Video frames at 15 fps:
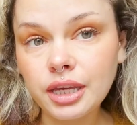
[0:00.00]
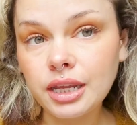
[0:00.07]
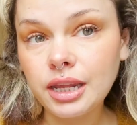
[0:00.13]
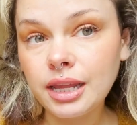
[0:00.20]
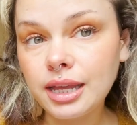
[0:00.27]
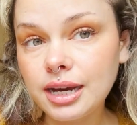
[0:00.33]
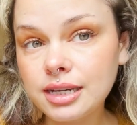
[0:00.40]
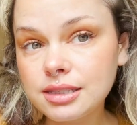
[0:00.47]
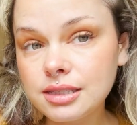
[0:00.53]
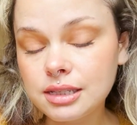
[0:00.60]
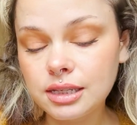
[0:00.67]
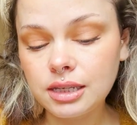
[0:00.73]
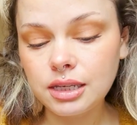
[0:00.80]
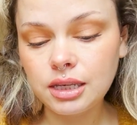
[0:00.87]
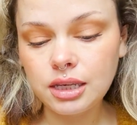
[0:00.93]
And
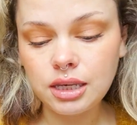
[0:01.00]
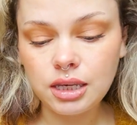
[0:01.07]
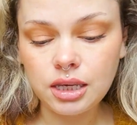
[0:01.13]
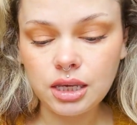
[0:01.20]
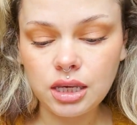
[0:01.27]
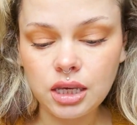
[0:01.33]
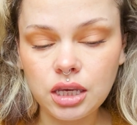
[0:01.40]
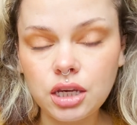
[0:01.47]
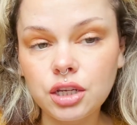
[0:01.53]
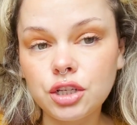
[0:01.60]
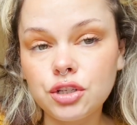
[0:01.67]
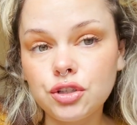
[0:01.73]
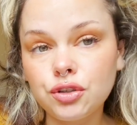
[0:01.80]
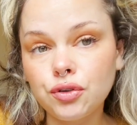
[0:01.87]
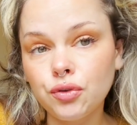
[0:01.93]
lastly, I'm
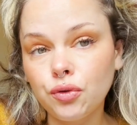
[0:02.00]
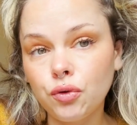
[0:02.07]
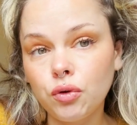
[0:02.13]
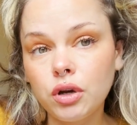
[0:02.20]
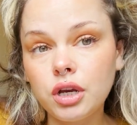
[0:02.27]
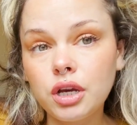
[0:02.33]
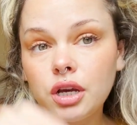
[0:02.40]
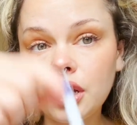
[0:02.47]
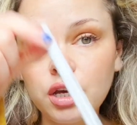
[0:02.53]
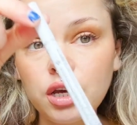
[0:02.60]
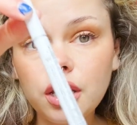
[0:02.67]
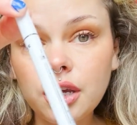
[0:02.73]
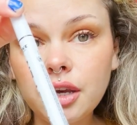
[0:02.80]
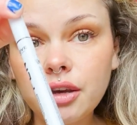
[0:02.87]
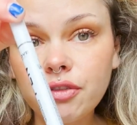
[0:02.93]
gonna do
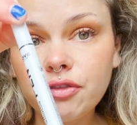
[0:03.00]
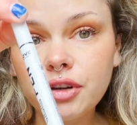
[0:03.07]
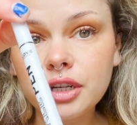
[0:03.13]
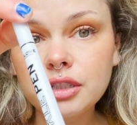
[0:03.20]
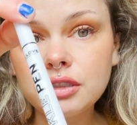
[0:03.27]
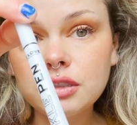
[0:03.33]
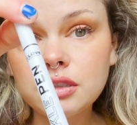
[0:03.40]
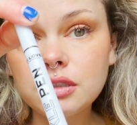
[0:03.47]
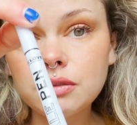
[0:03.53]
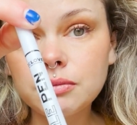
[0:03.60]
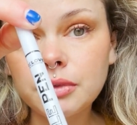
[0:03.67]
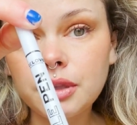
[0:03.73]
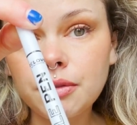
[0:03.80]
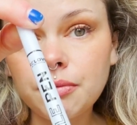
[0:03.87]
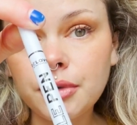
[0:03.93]
freckles
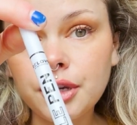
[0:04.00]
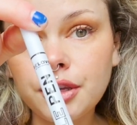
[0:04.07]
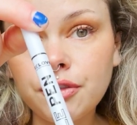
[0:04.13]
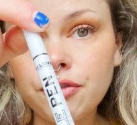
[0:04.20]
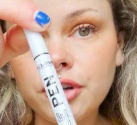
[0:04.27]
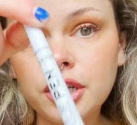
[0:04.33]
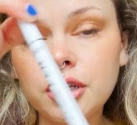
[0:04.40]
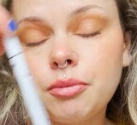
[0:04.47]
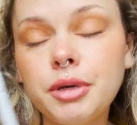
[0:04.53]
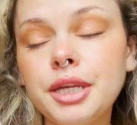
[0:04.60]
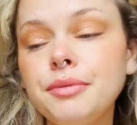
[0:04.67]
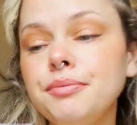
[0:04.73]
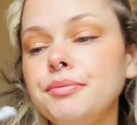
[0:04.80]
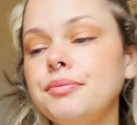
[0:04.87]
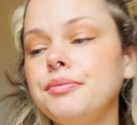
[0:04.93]
with my freckle pen.